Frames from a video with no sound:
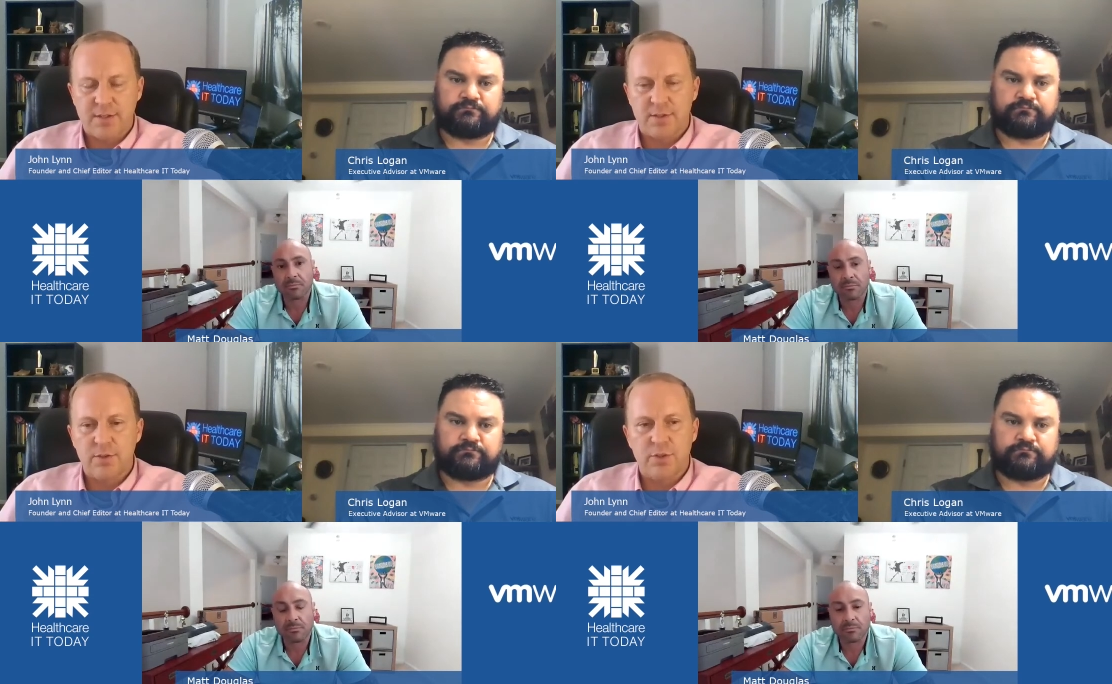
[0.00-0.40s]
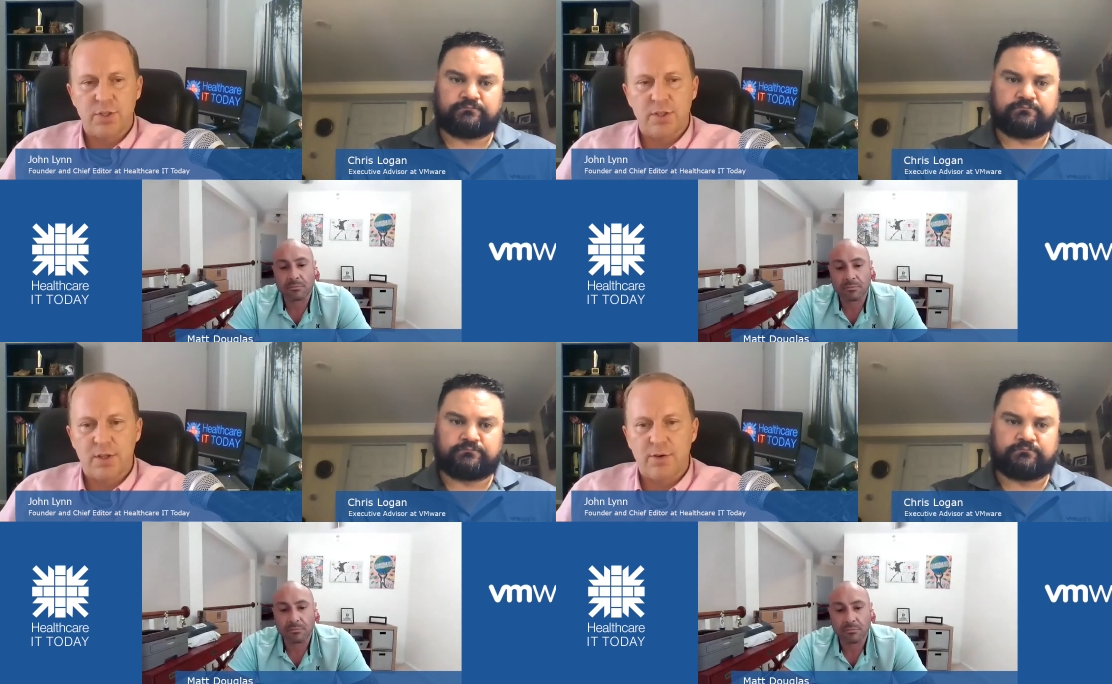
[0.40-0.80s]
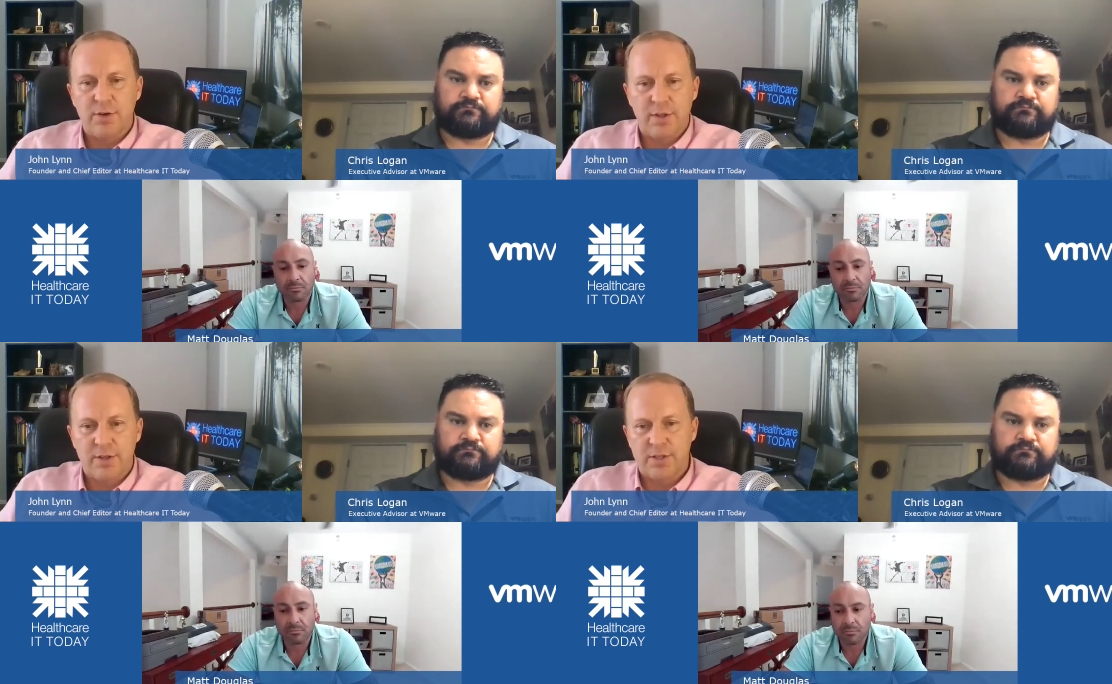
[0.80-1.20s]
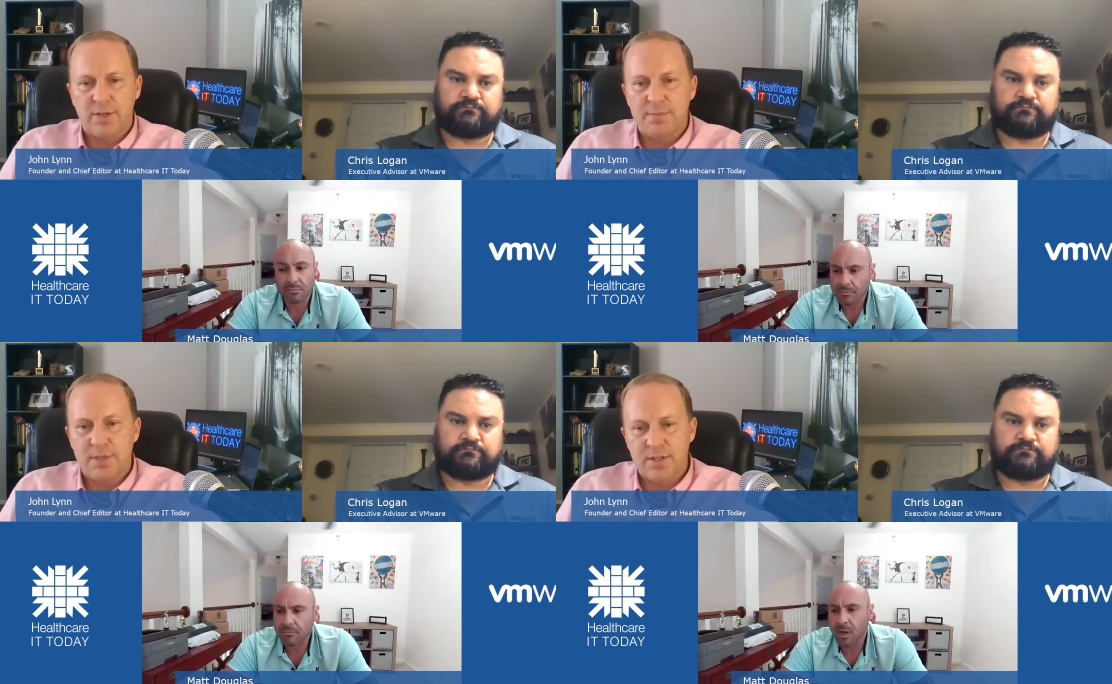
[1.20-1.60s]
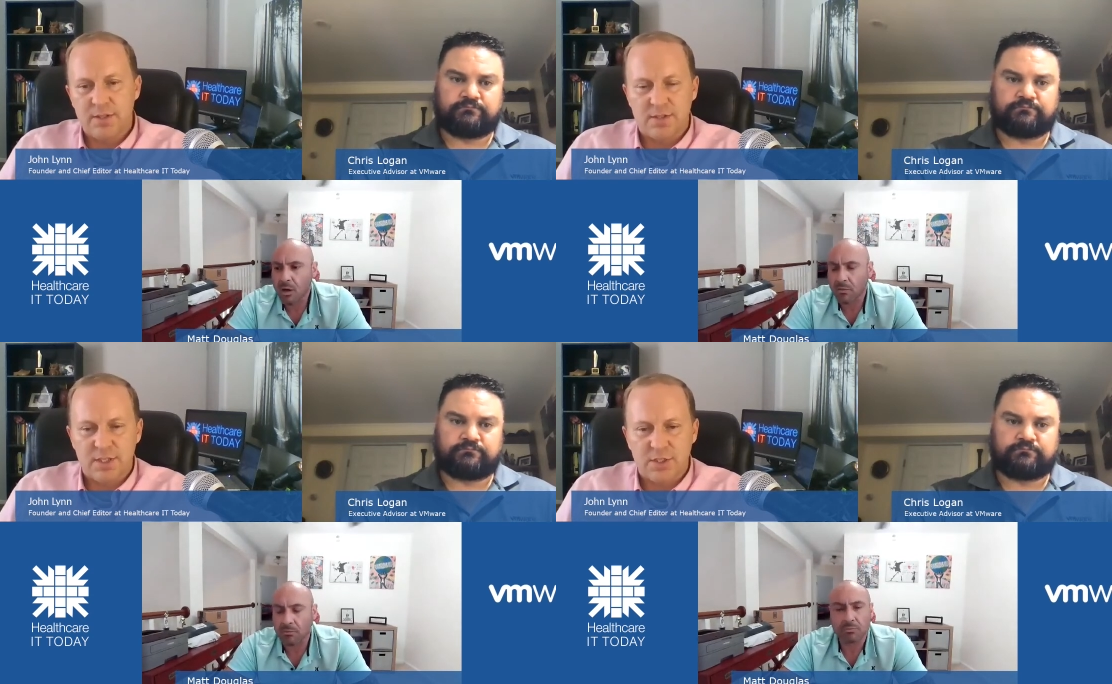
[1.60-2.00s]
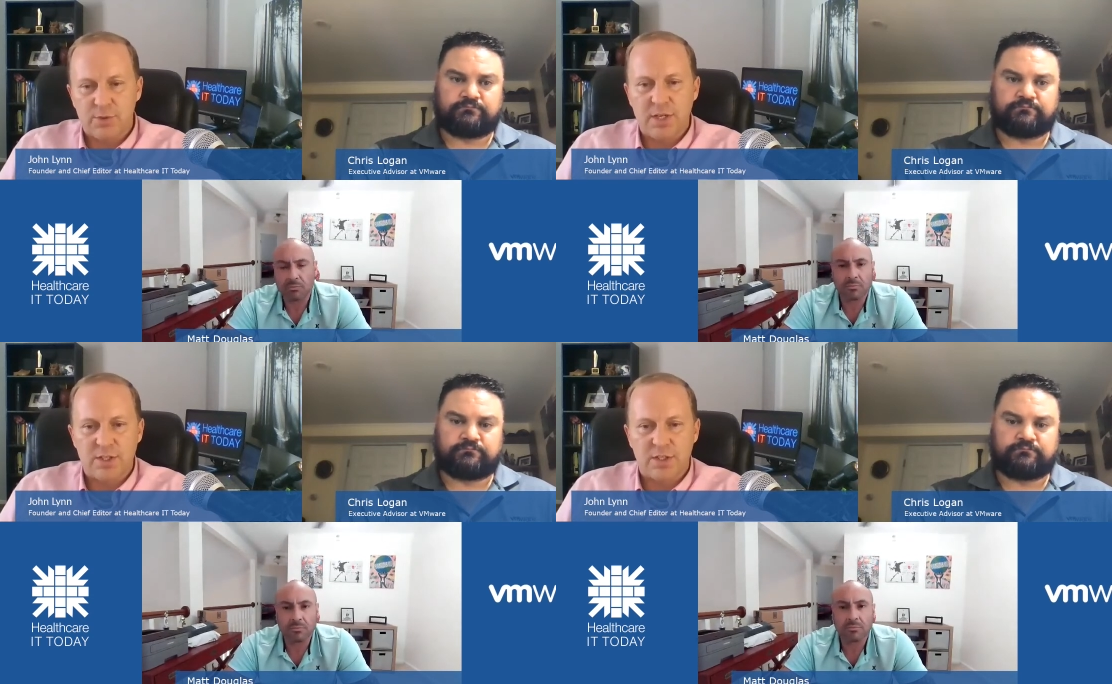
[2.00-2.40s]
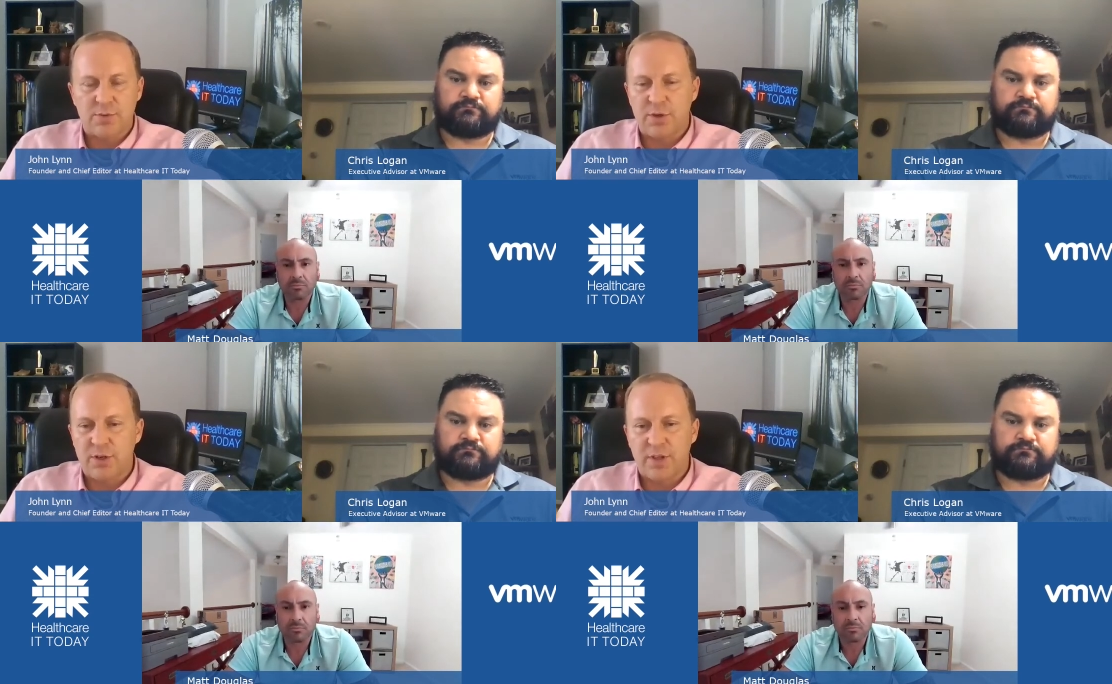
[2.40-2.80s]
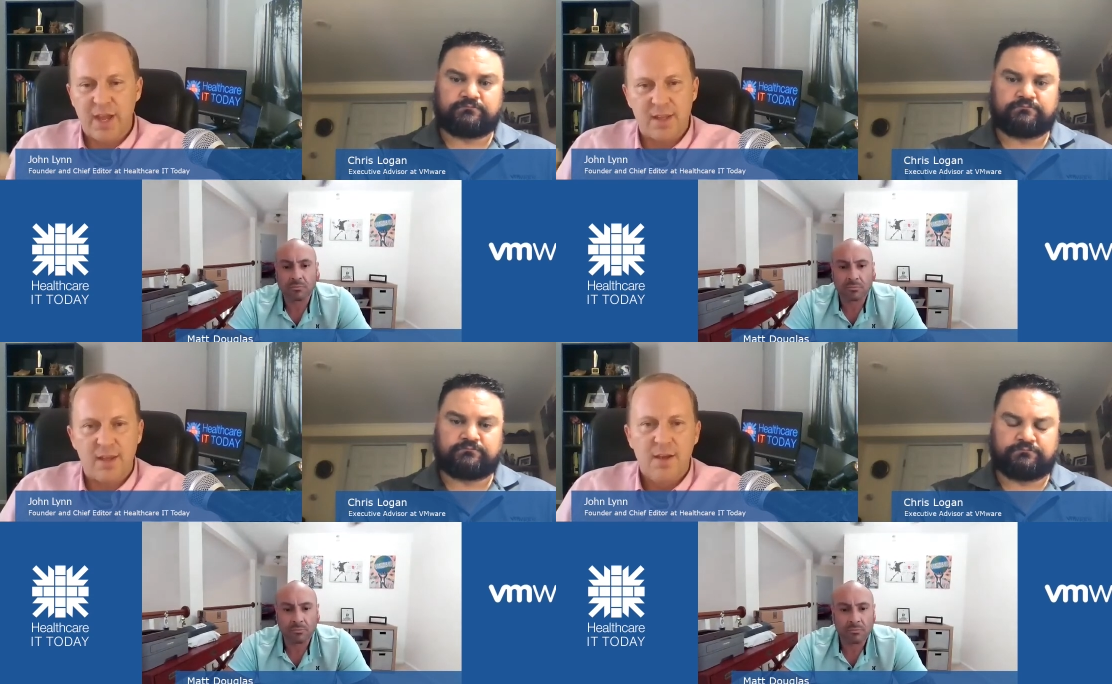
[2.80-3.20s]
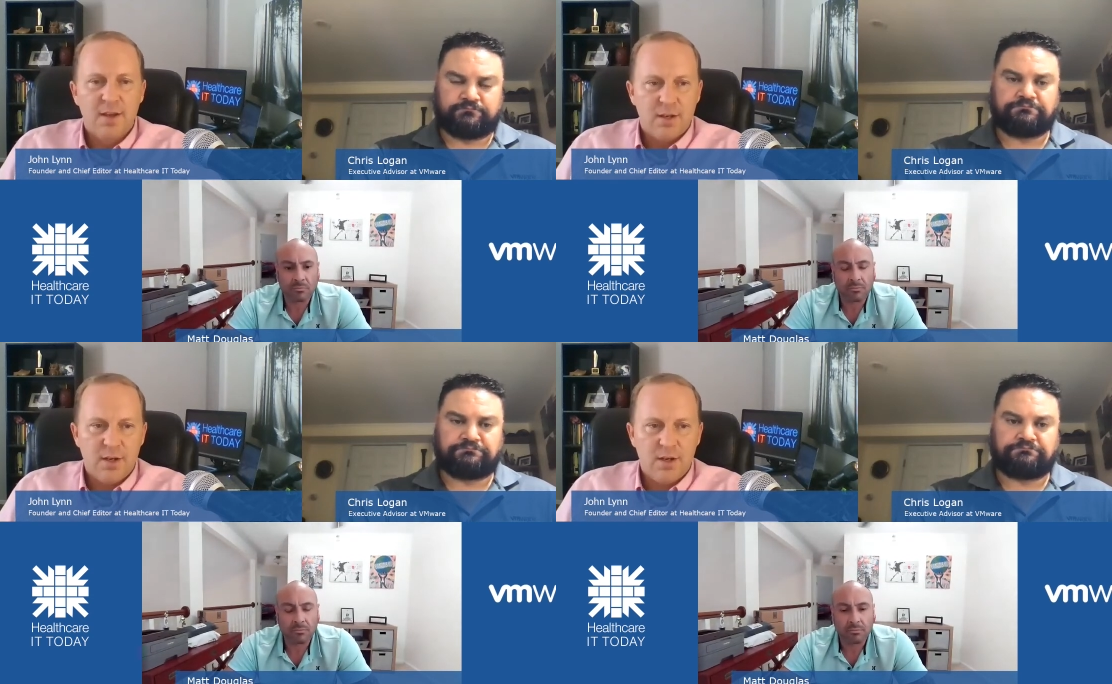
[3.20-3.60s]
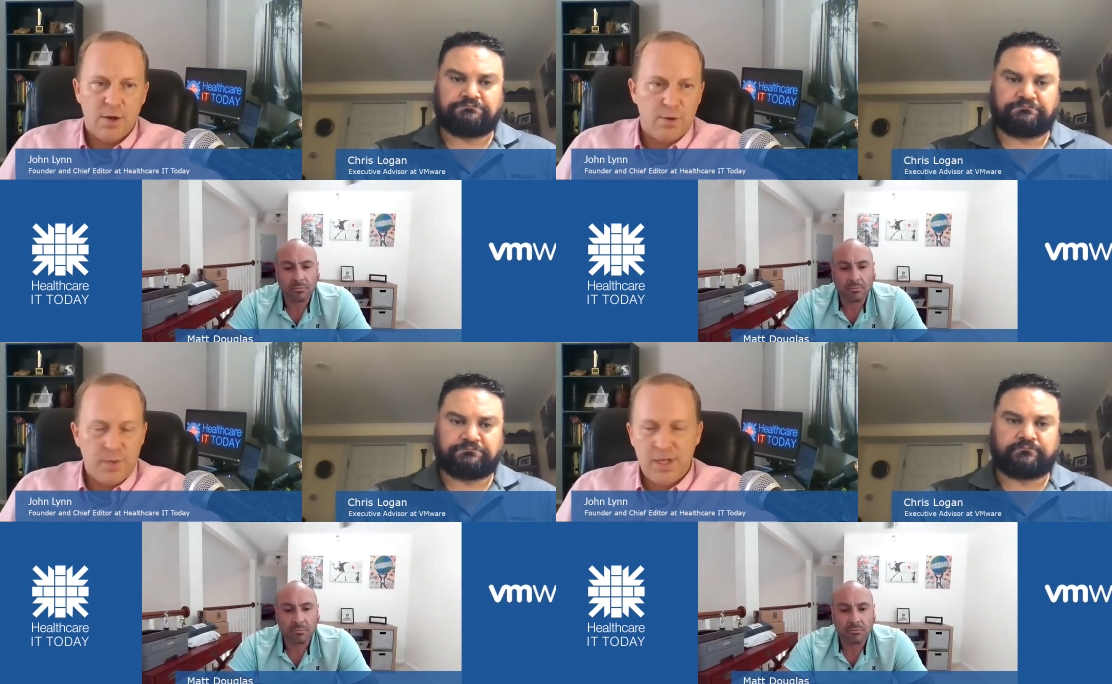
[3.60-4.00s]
Speaker 1: solution though? Are there some eh, situations where you're like, no, we